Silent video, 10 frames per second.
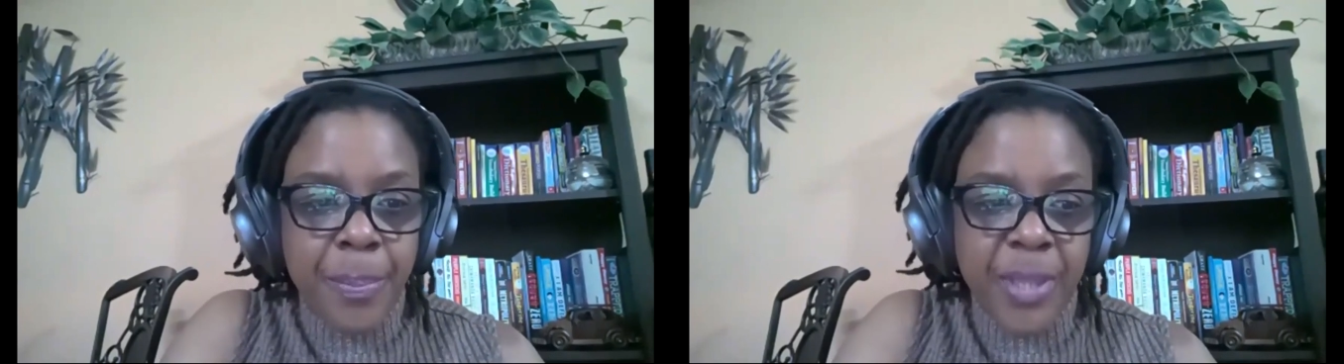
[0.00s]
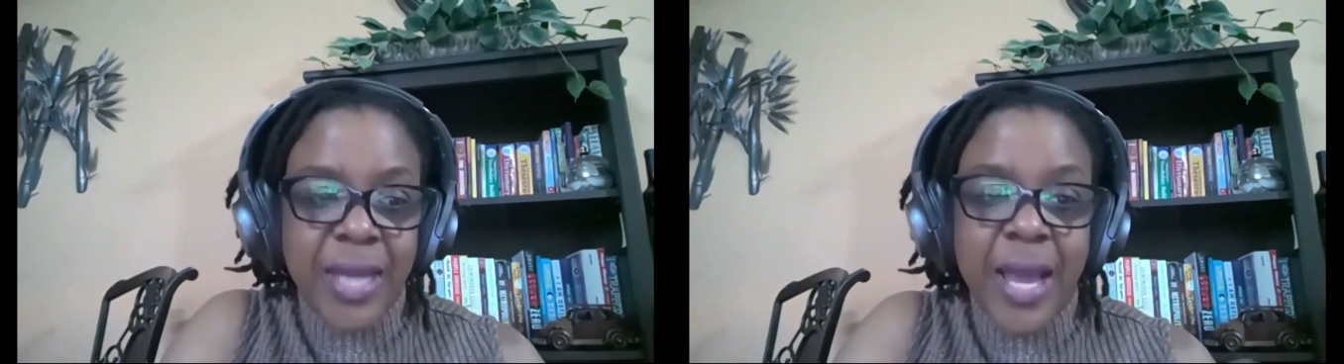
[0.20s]

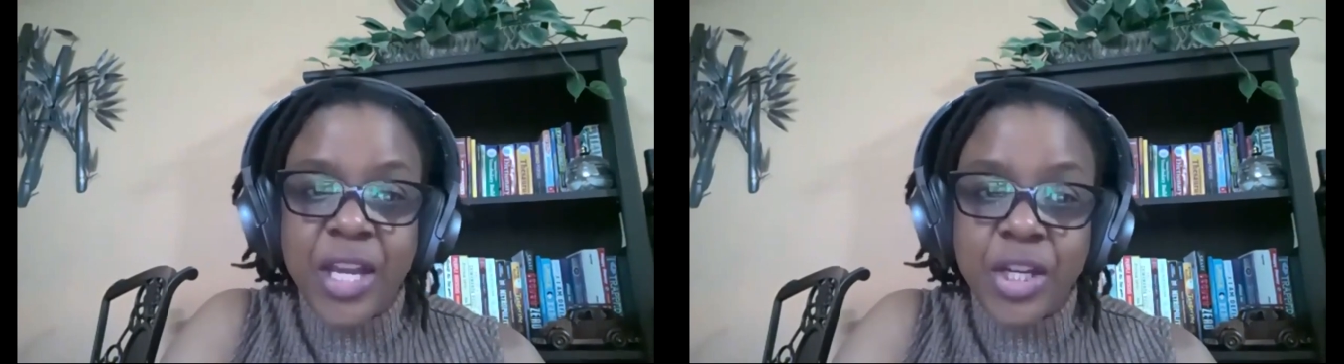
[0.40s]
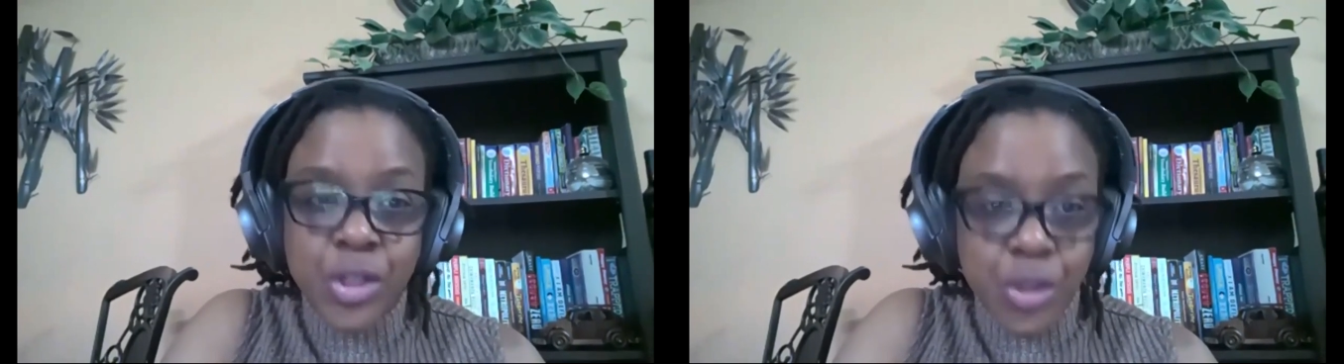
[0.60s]
but
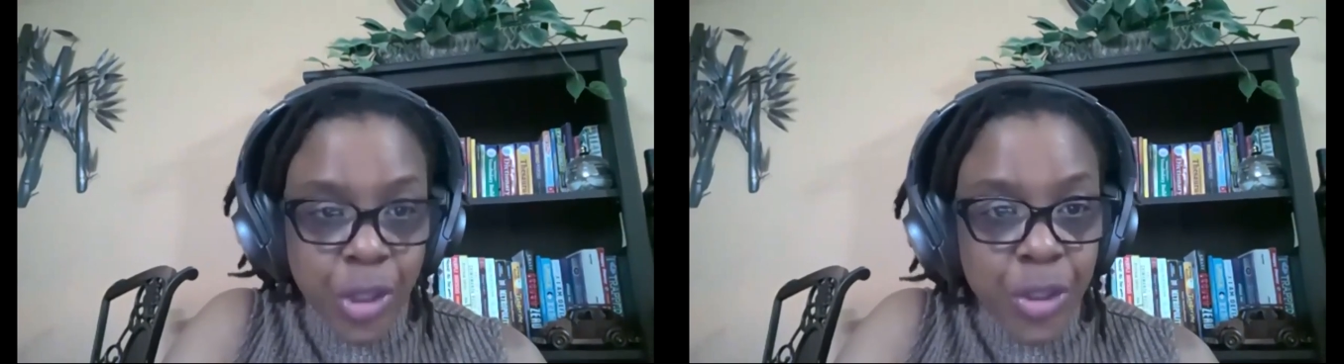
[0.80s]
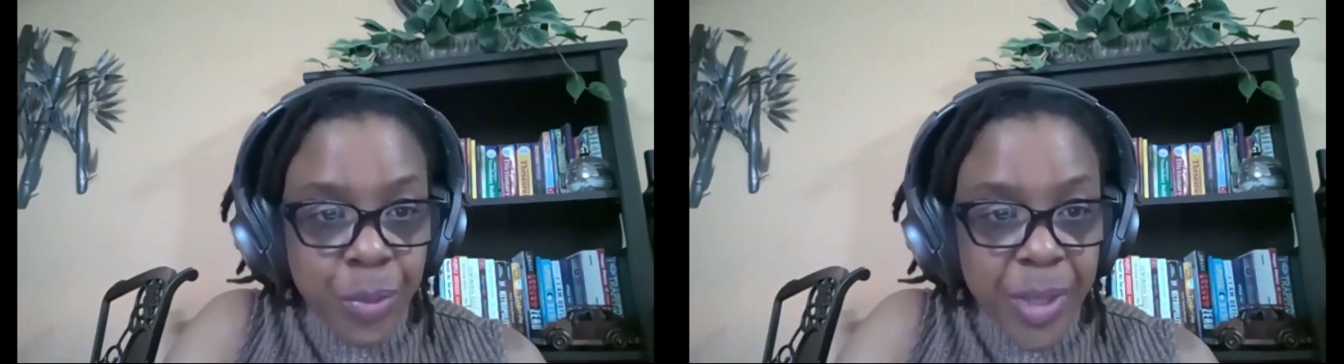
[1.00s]
I
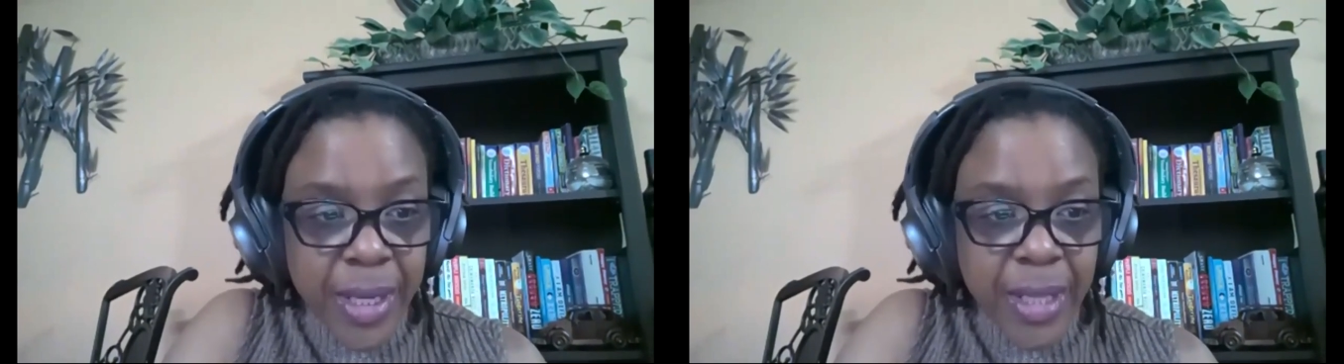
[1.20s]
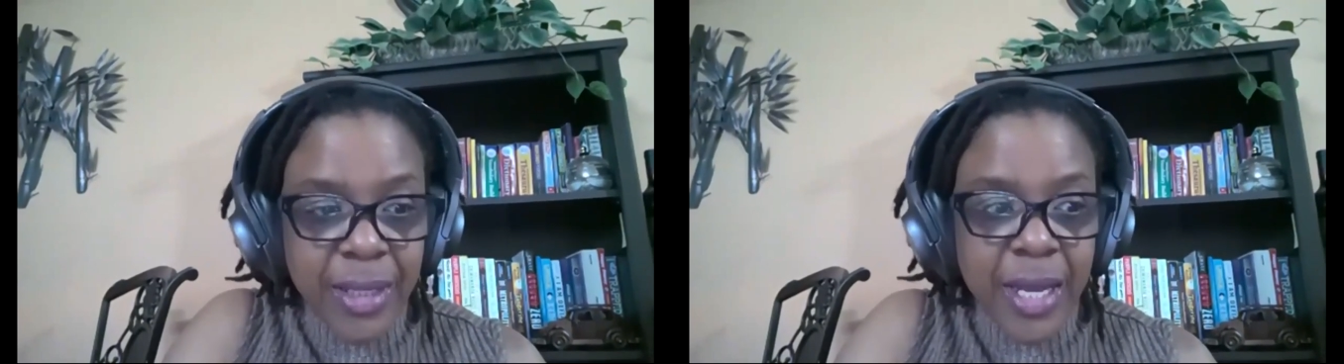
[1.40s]
enjoyed
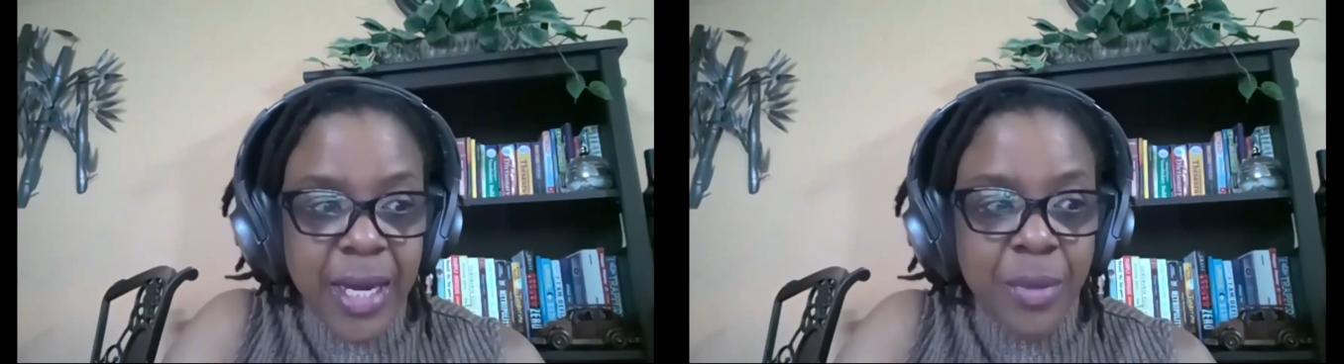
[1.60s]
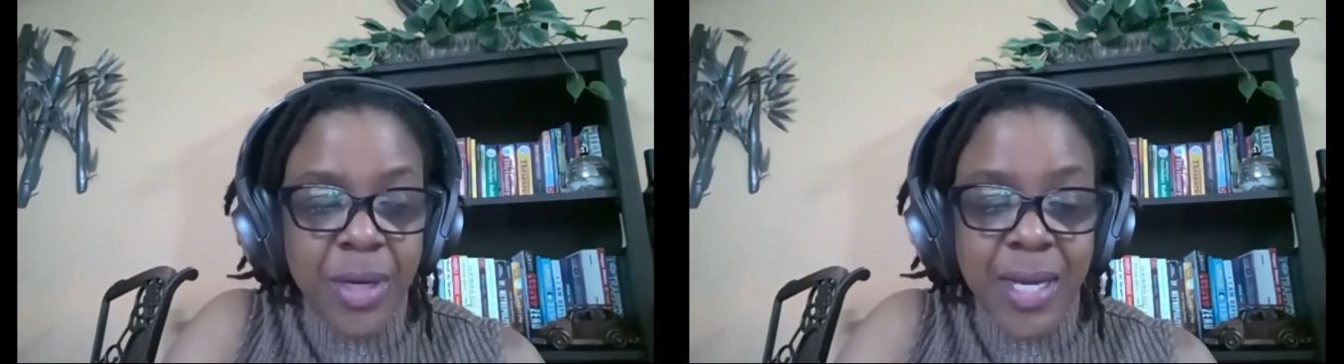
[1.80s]
doing it
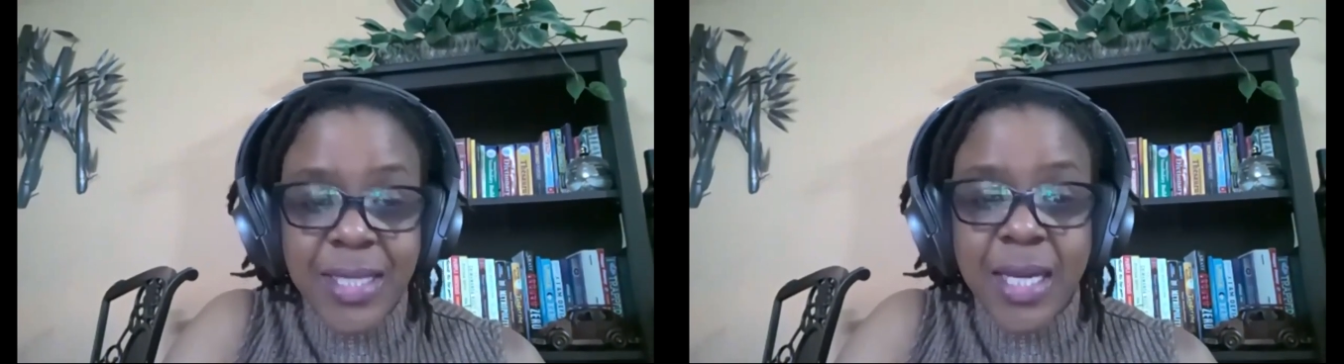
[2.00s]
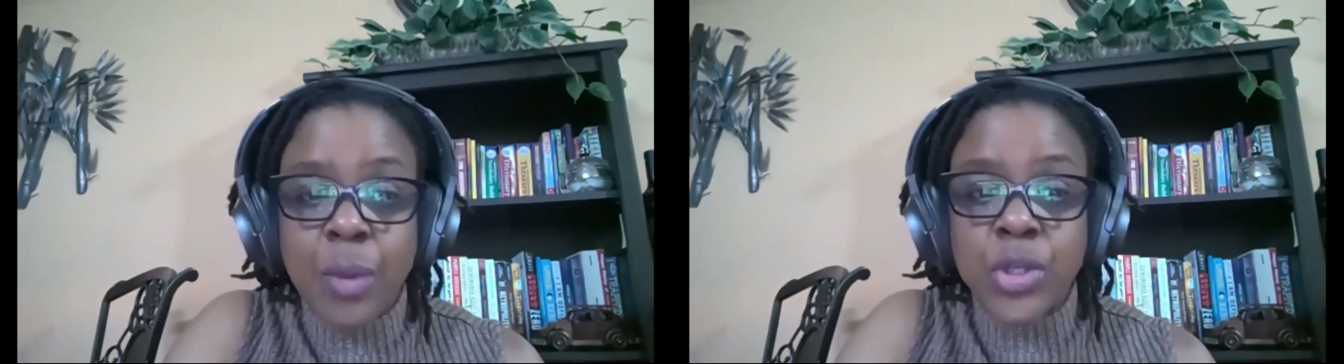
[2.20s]
and I
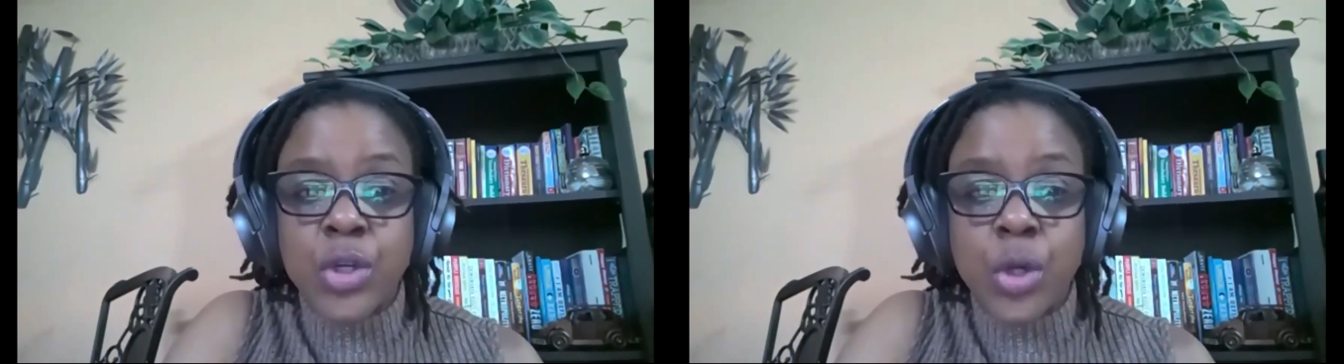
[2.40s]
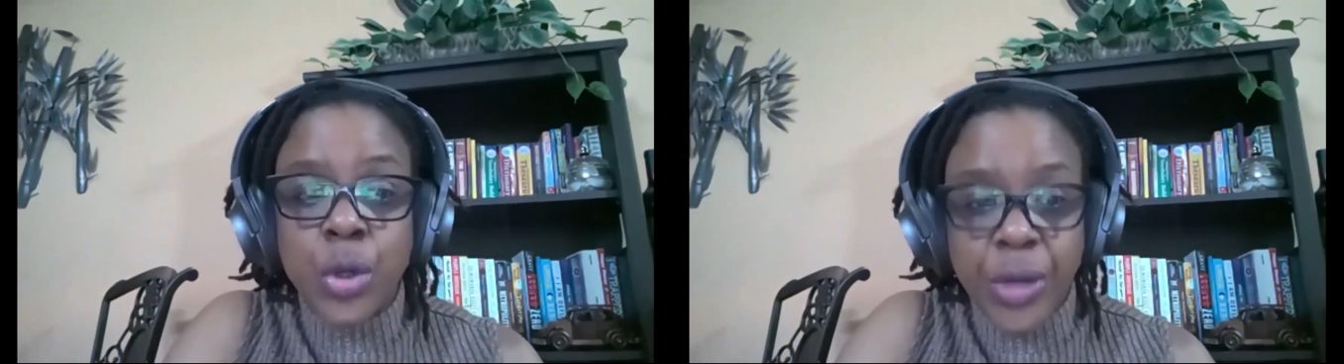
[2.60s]
realized that I
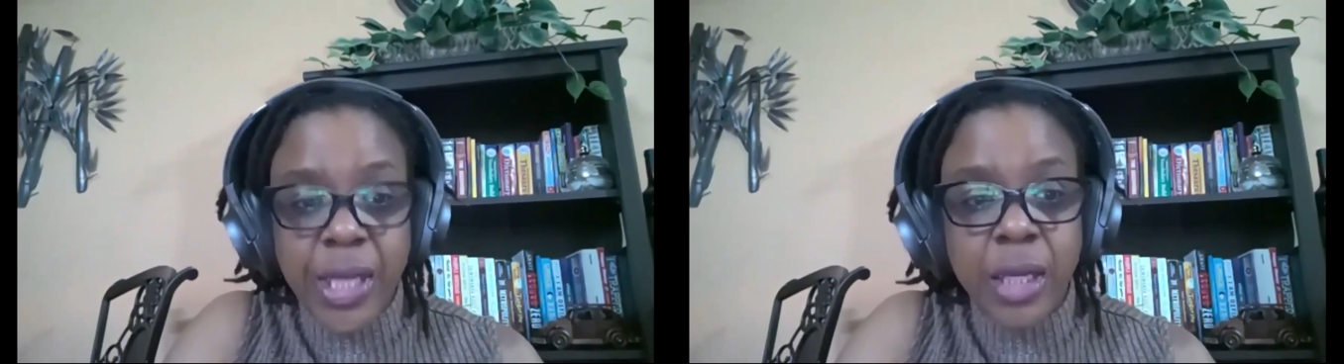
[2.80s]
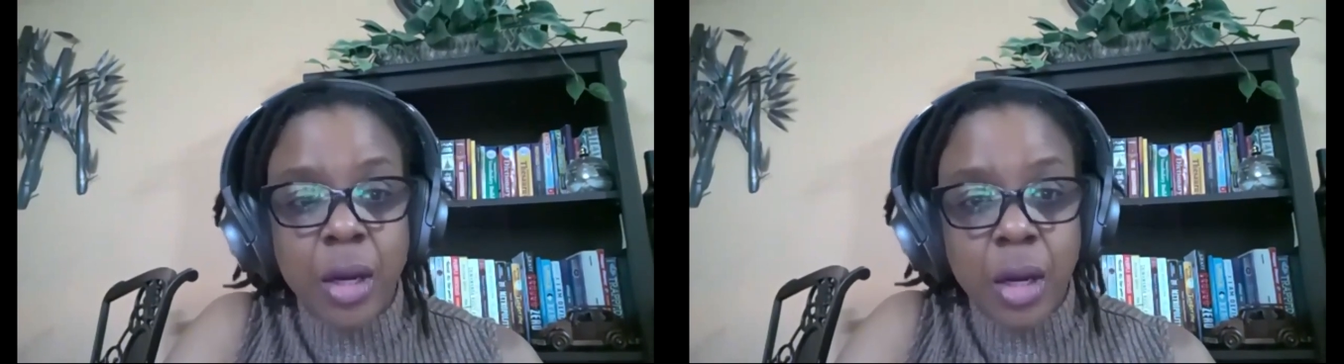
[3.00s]
was learning